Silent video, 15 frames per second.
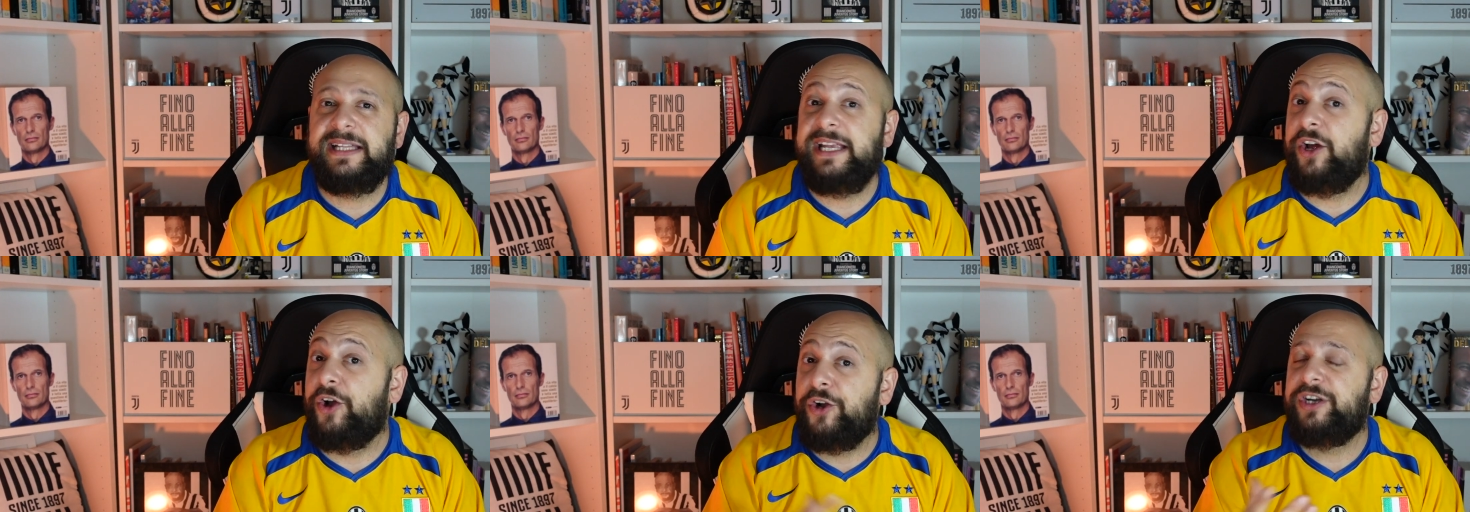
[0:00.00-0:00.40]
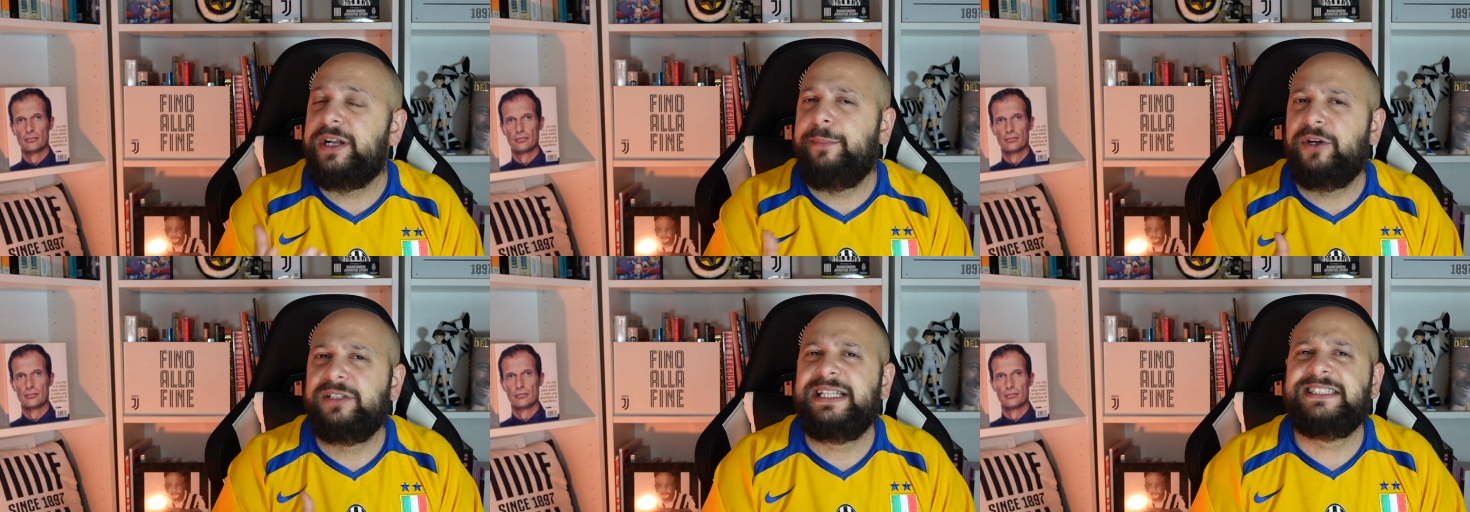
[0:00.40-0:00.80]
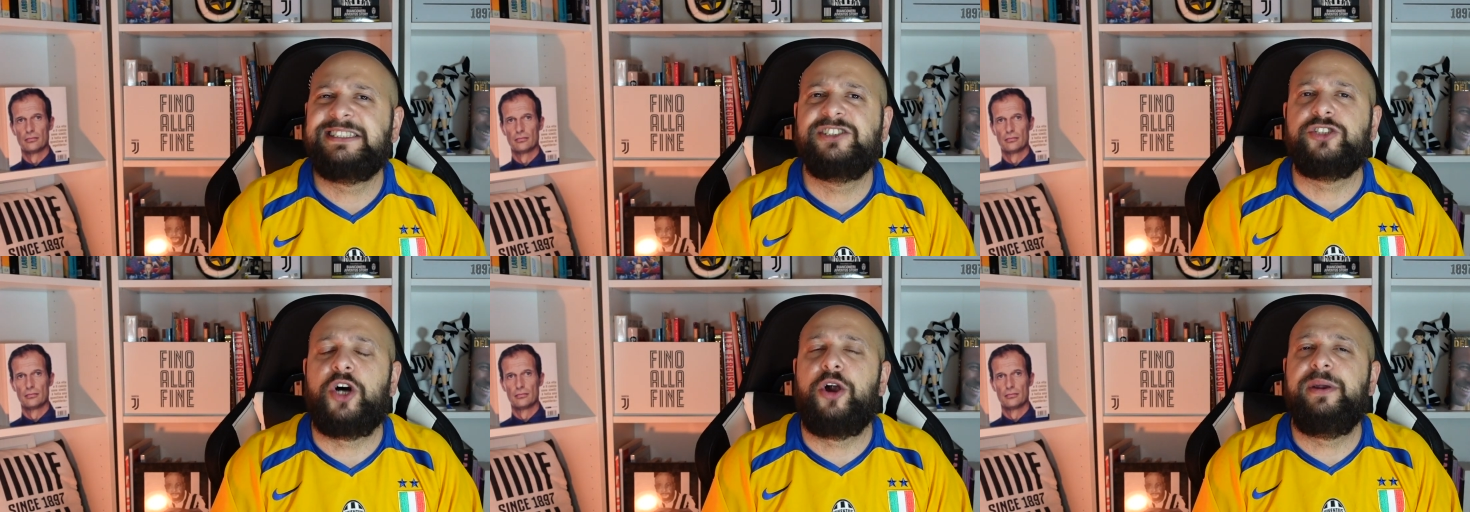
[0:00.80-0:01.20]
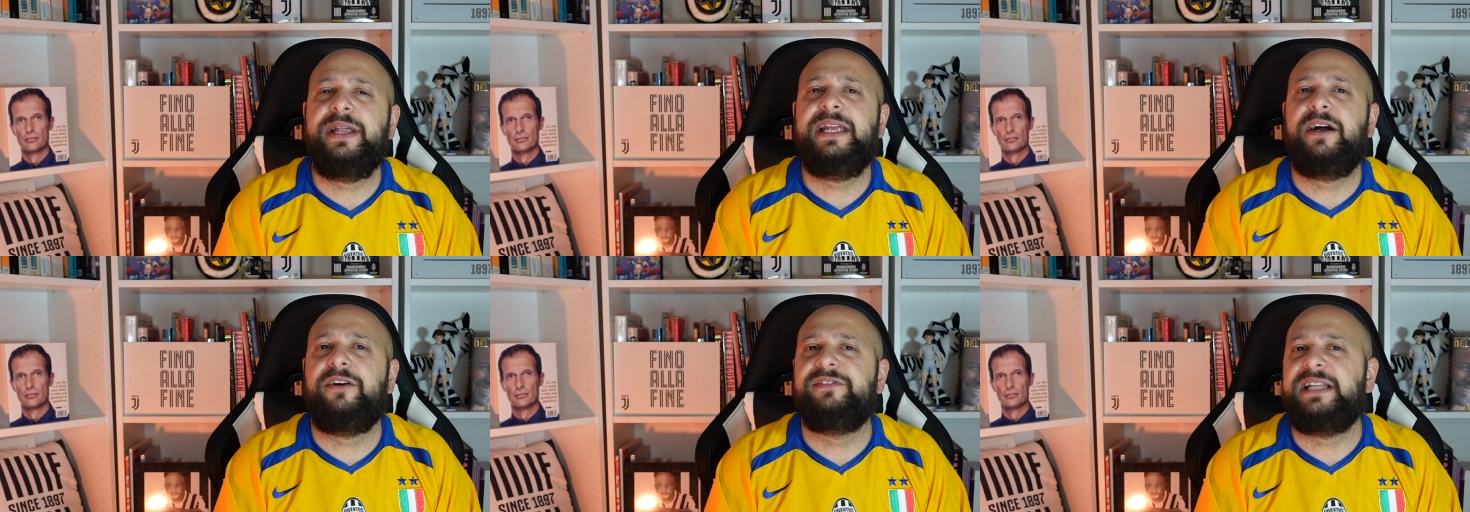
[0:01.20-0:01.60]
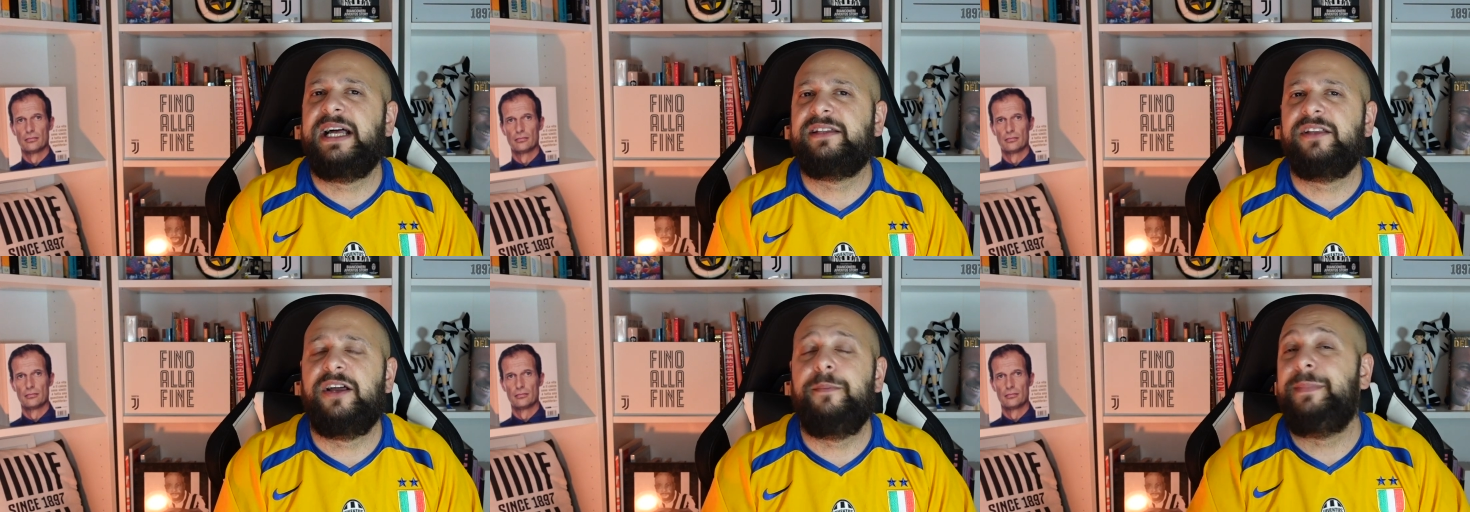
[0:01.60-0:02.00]
Speaker 1: they heard about that story of
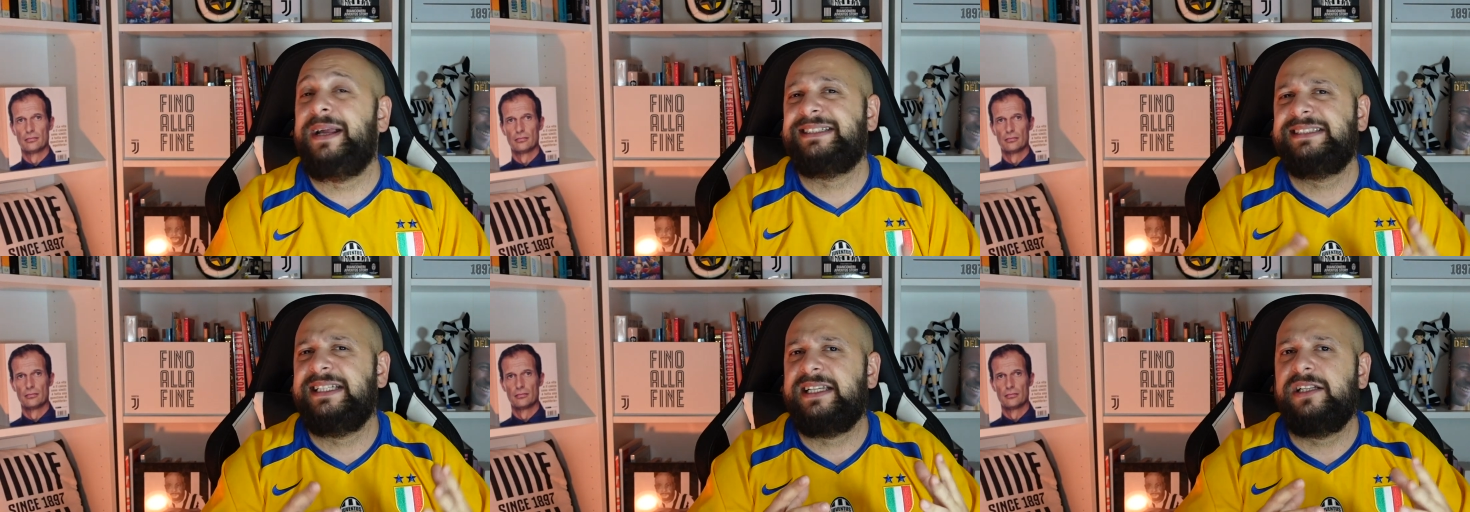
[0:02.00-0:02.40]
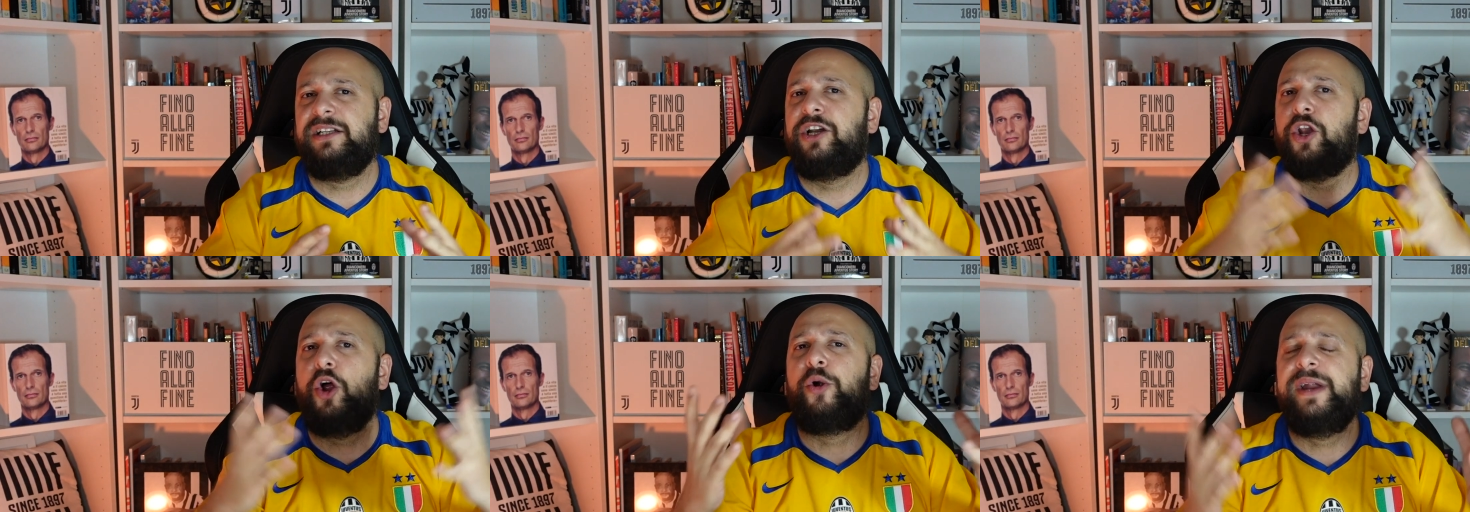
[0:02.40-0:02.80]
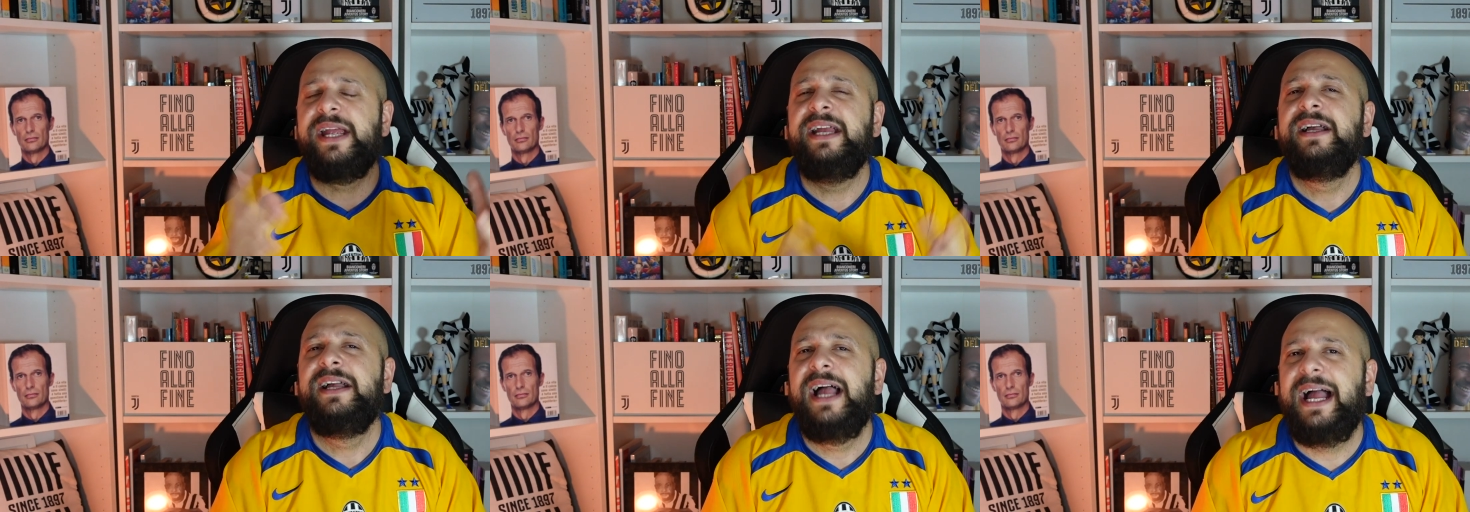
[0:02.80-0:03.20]
that uh, Mexican glory,